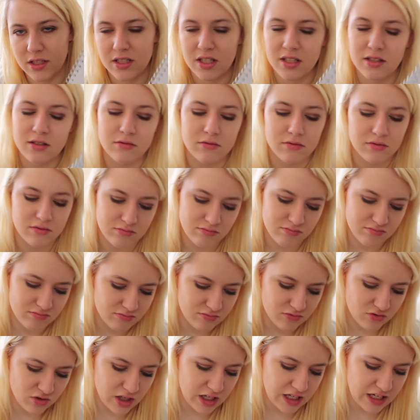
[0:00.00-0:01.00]
doesn't
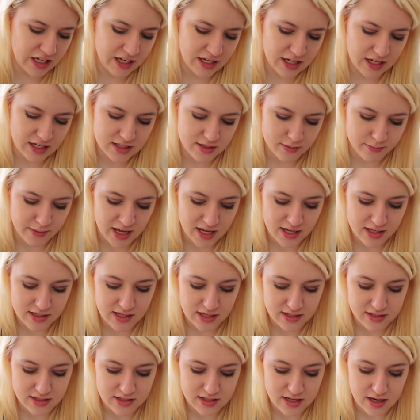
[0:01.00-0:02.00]
really need to make
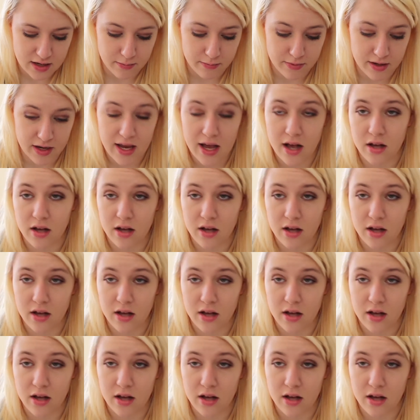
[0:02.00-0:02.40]
sense to anybody